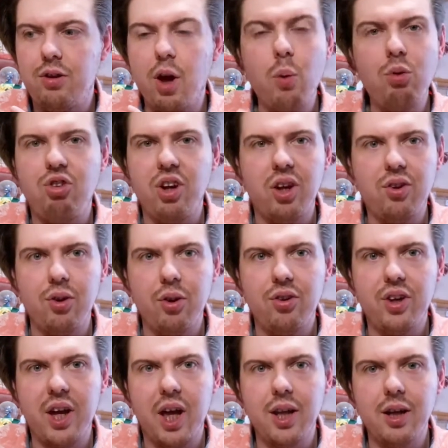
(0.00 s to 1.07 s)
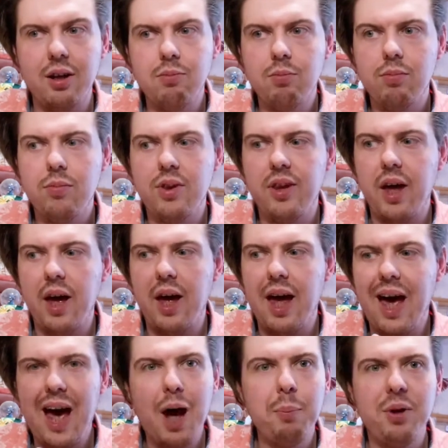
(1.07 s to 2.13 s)
don't jigsaw together. They're
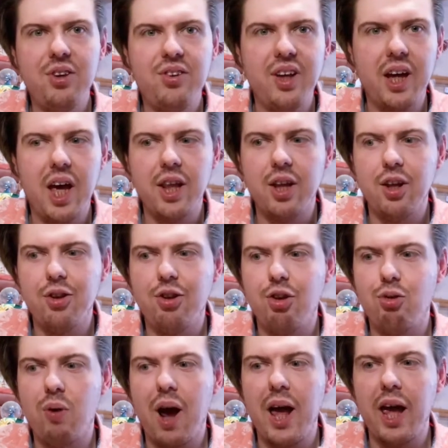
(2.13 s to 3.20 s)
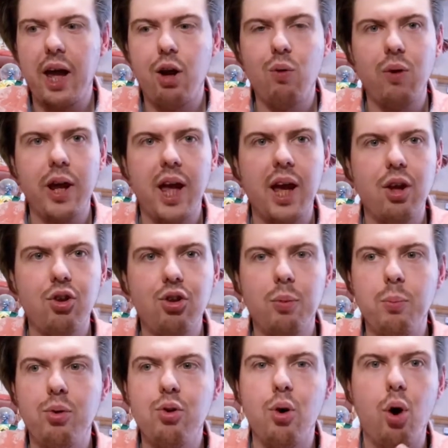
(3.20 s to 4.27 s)
hammered together to try and create
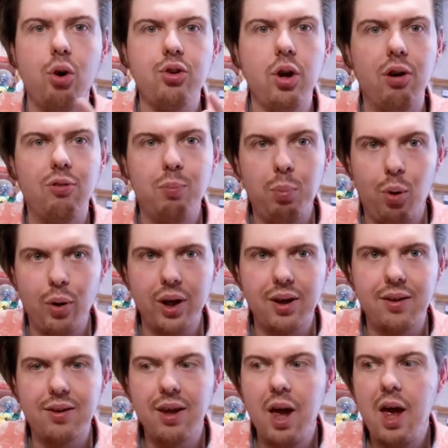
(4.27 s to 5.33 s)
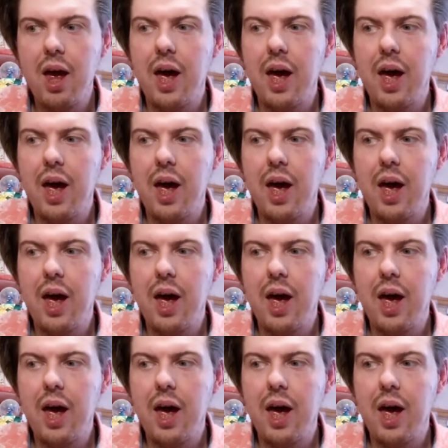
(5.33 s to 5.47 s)
some sort of point.